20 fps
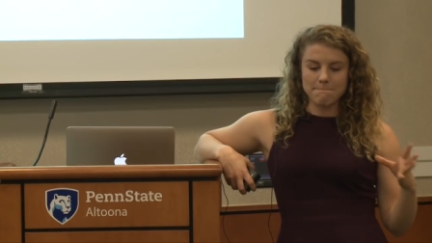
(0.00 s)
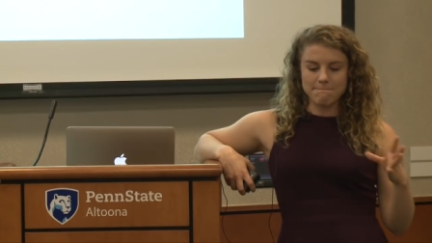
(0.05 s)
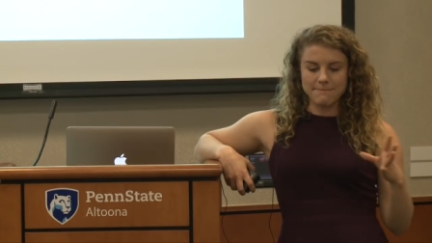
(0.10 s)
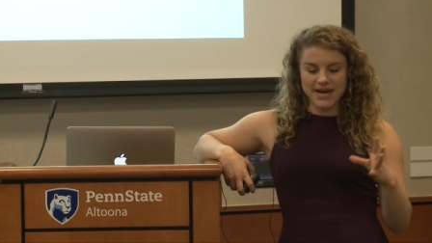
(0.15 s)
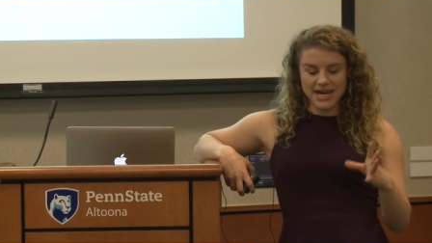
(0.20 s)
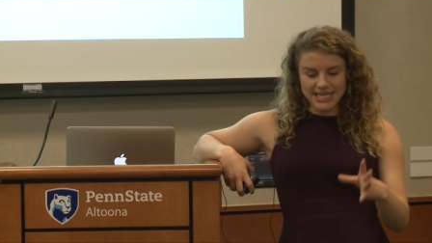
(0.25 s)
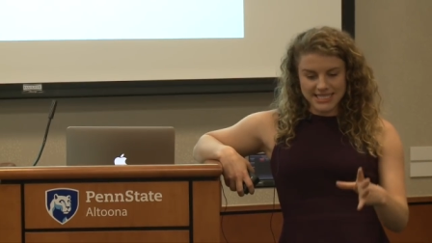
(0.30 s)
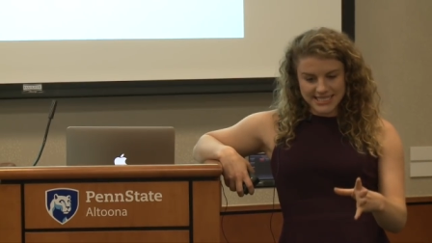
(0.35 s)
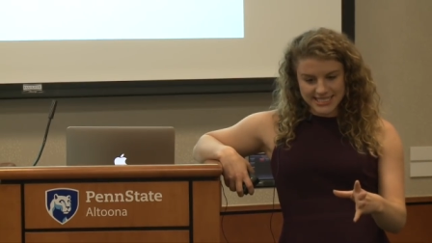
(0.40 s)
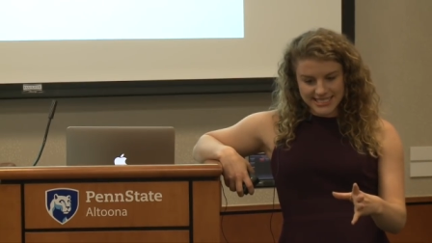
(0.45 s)

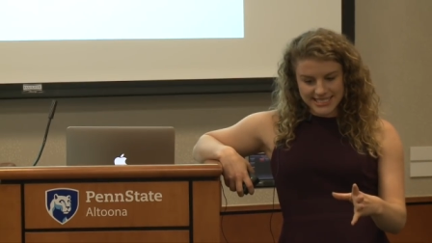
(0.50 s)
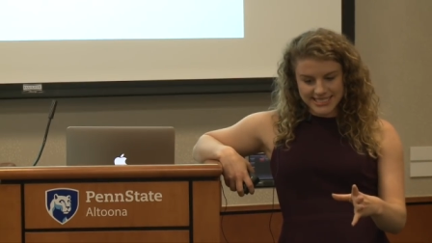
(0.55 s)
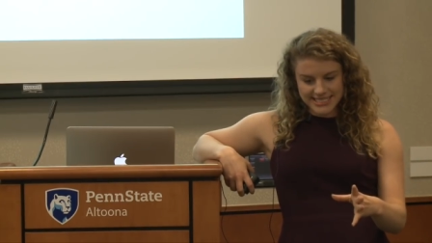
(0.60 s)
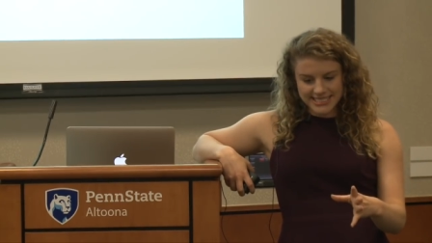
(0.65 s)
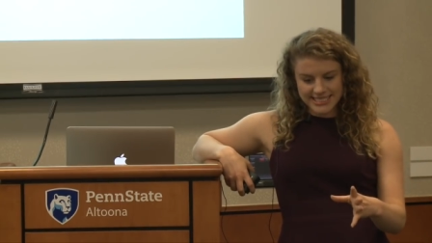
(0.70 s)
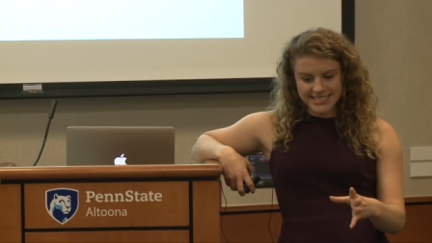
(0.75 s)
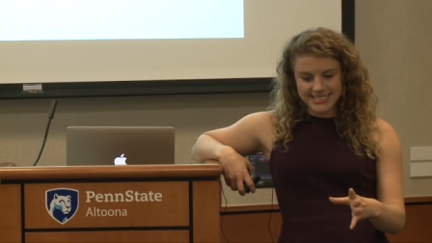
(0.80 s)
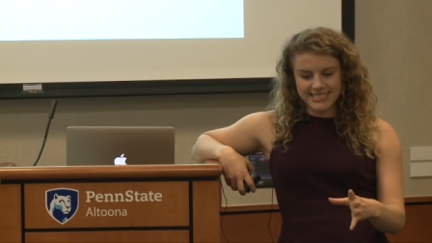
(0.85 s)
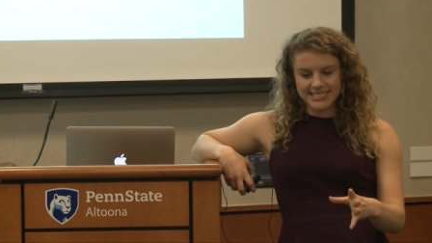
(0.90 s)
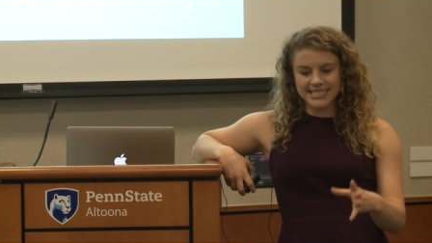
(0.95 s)
but
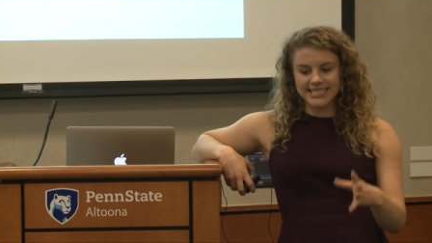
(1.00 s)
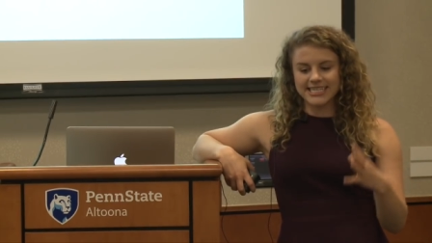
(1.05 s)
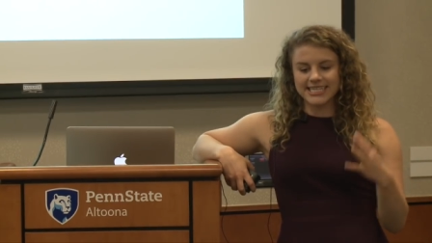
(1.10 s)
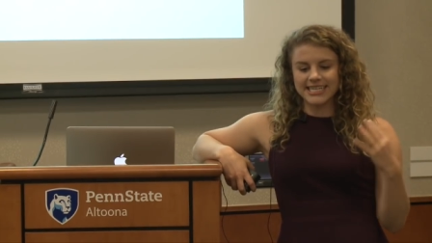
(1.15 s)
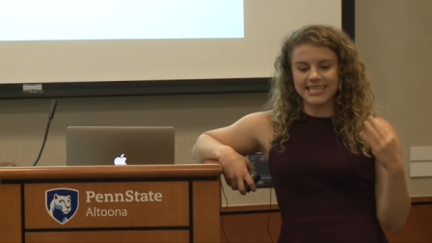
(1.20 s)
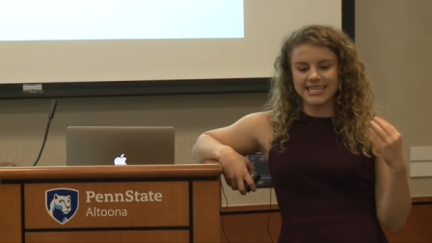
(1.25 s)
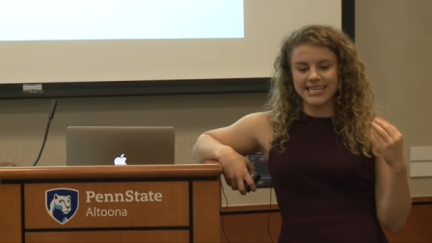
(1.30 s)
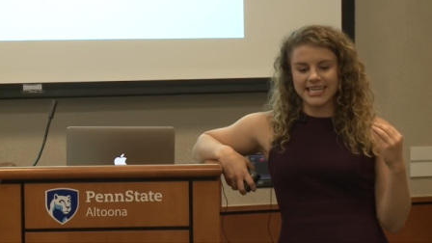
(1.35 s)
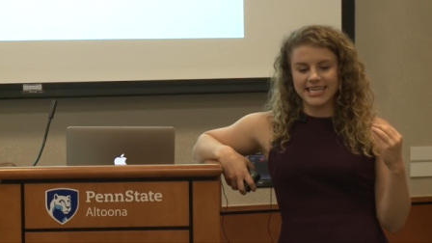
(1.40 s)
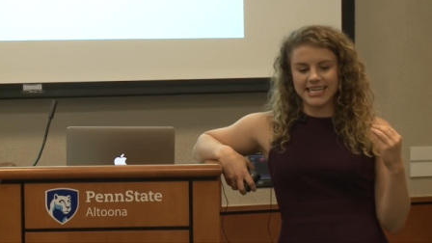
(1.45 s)

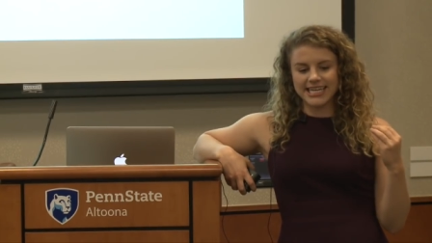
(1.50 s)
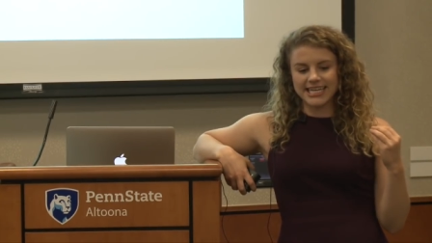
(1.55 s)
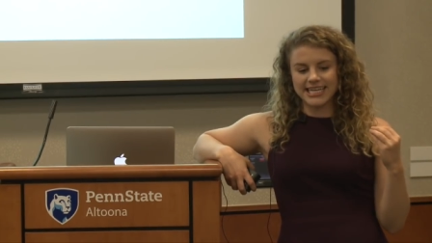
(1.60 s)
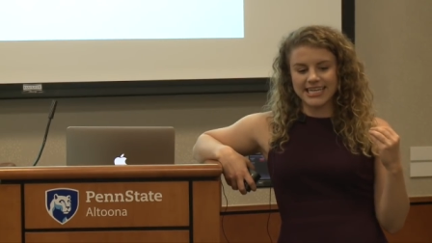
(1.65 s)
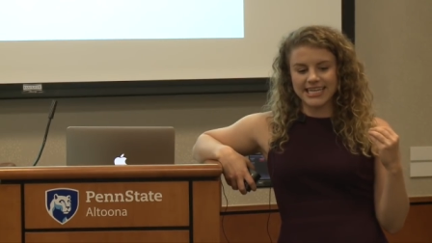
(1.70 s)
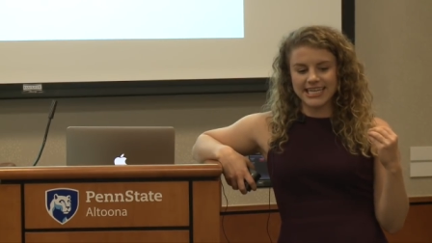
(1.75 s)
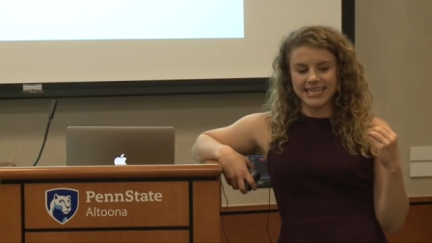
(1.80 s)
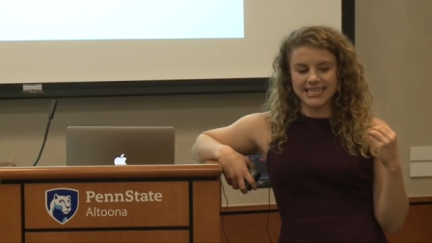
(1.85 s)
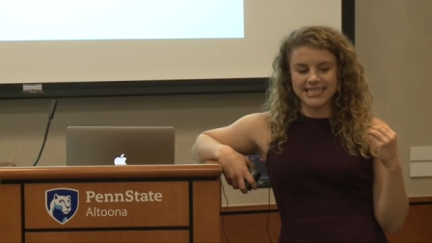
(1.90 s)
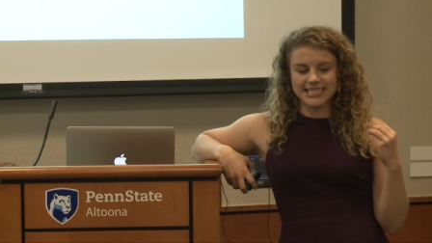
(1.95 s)

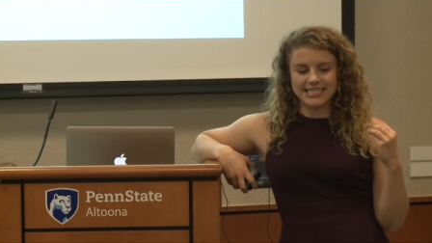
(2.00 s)
it